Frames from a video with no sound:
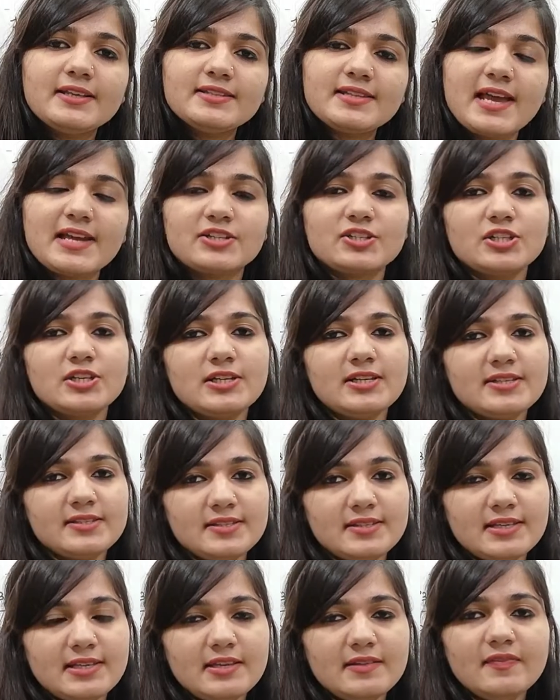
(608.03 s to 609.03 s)
is actually
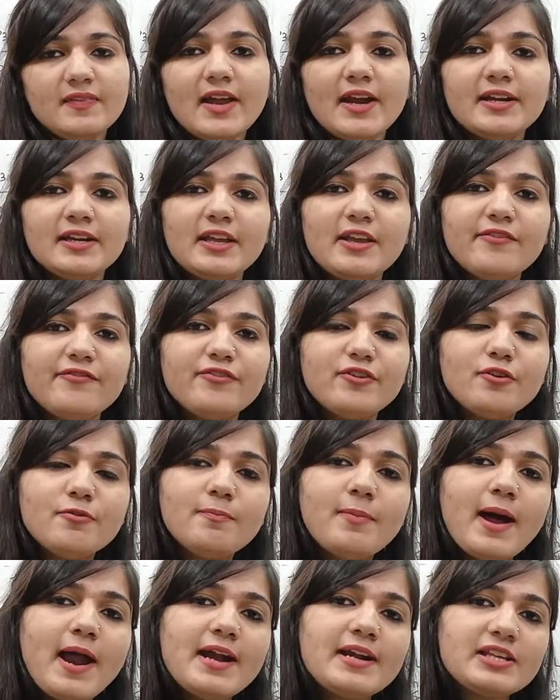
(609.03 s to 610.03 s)
seen that if you
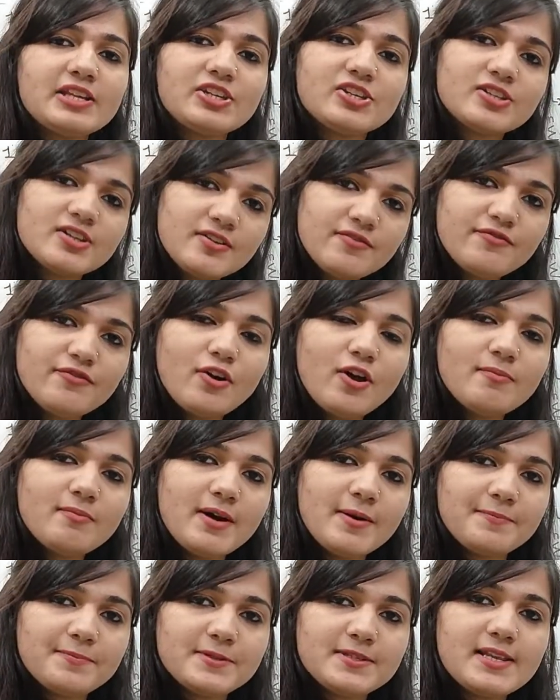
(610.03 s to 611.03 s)
partition from
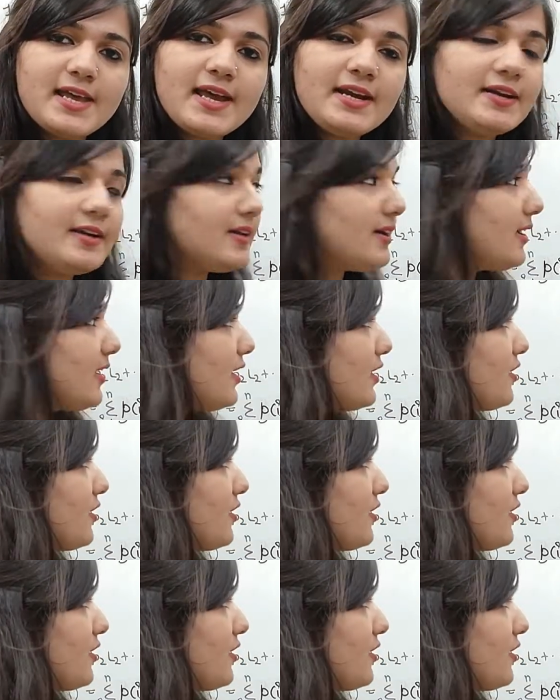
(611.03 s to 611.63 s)
upside,